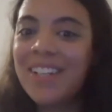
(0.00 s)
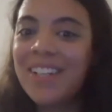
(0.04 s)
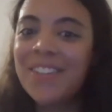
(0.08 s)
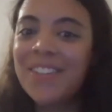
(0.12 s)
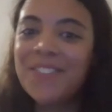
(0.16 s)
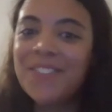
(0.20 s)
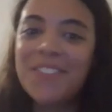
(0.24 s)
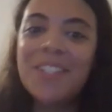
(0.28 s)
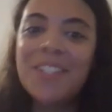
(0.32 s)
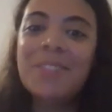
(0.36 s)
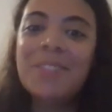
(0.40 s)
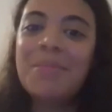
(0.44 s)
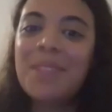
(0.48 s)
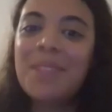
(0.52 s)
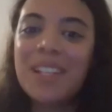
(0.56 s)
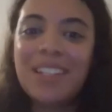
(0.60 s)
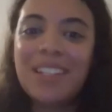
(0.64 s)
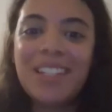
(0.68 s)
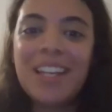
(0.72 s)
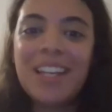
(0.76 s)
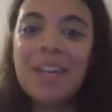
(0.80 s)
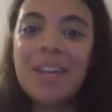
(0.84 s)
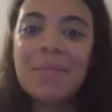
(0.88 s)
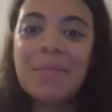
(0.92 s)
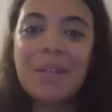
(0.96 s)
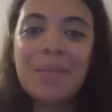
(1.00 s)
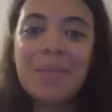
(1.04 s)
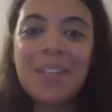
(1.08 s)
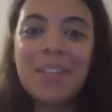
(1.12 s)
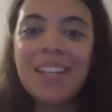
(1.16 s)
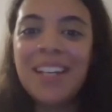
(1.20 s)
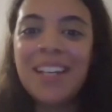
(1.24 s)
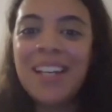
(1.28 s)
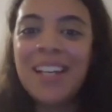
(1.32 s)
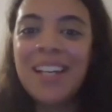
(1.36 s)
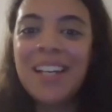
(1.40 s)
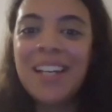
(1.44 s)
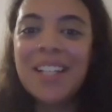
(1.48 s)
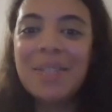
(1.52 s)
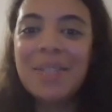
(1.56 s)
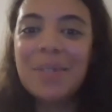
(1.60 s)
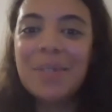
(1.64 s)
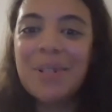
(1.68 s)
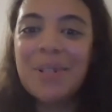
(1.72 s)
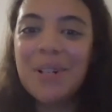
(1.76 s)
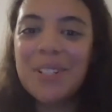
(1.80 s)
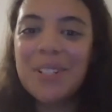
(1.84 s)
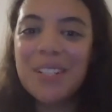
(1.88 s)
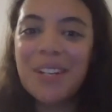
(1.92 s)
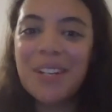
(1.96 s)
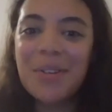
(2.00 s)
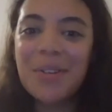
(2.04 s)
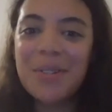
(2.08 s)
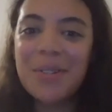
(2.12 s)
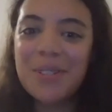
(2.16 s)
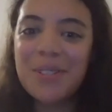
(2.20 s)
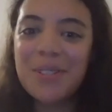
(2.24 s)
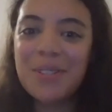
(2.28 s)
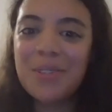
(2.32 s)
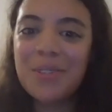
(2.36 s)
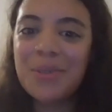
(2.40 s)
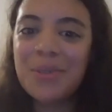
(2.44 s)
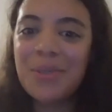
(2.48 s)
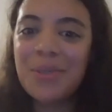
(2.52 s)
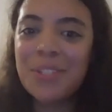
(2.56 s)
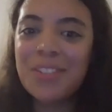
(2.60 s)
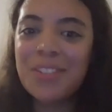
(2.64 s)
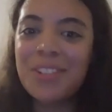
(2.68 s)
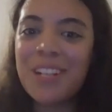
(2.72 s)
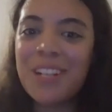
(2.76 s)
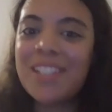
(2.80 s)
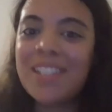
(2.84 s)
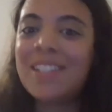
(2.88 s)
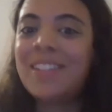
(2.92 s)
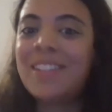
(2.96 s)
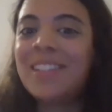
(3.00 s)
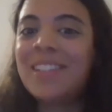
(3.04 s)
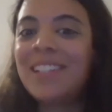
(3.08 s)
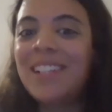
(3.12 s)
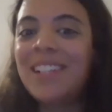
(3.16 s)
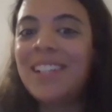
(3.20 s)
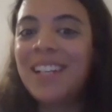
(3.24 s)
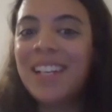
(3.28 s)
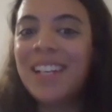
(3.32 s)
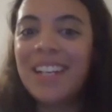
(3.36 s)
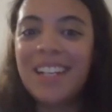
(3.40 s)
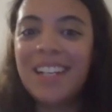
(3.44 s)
they convinced me that, yeah, maybe because I was too stressed